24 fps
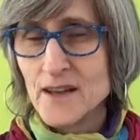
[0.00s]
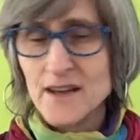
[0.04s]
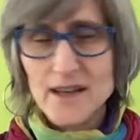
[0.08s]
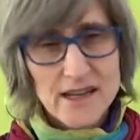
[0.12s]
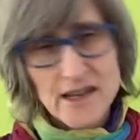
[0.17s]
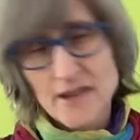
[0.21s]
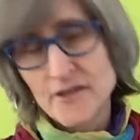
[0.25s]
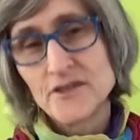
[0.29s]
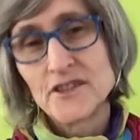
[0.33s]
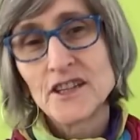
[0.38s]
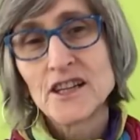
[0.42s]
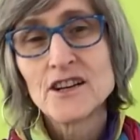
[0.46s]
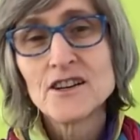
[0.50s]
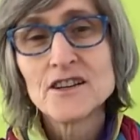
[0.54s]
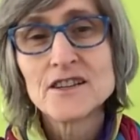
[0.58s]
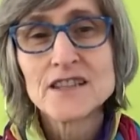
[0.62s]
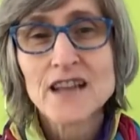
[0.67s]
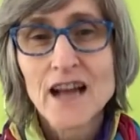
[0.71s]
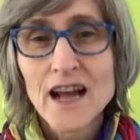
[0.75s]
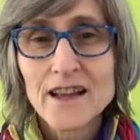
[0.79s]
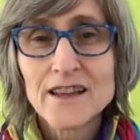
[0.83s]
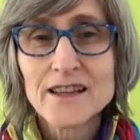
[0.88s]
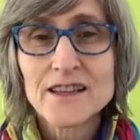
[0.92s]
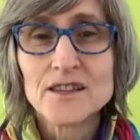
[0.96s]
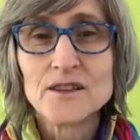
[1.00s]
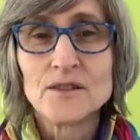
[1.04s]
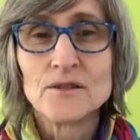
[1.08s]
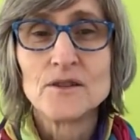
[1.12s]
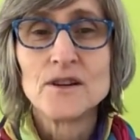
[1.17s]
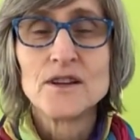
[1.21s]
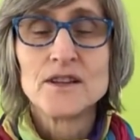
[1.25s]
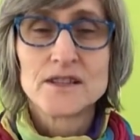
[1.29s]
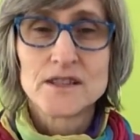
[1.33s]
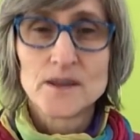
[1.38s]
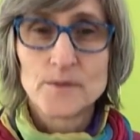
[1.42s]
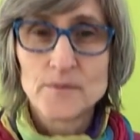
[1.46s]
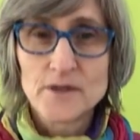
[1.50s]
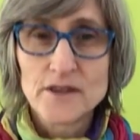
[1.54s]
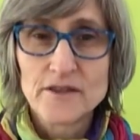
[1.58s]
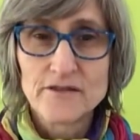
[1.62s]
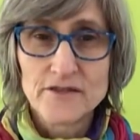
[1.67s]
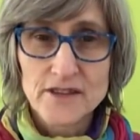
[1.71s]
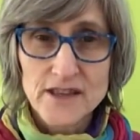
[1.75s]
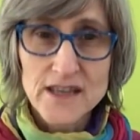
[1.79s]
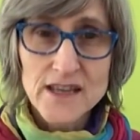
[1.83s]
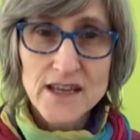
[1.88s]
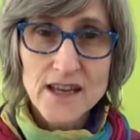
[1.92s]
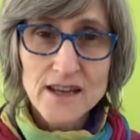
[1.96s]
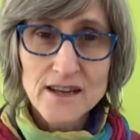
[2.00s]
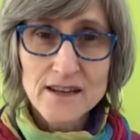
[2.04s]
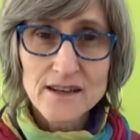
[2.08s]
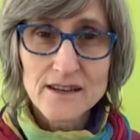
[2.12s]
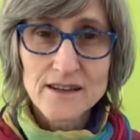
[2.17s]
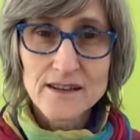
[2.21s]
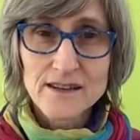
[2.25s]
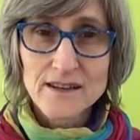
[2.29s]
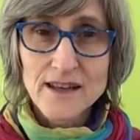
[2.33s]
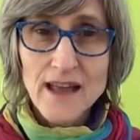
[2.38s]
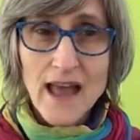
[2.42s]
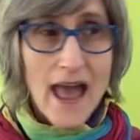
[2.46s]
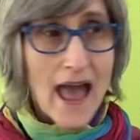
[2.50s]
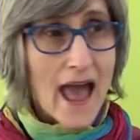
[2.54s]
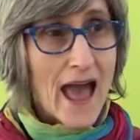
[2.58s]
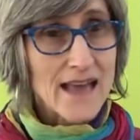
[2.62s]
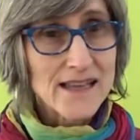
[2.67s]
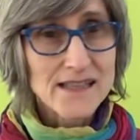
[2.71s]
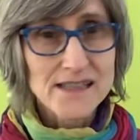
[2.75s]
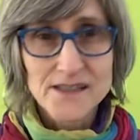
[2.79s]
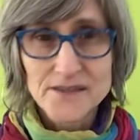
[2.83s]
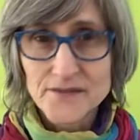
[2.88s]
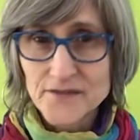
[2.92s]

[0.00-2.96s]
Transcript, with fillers: If they're telling you to be vegan, as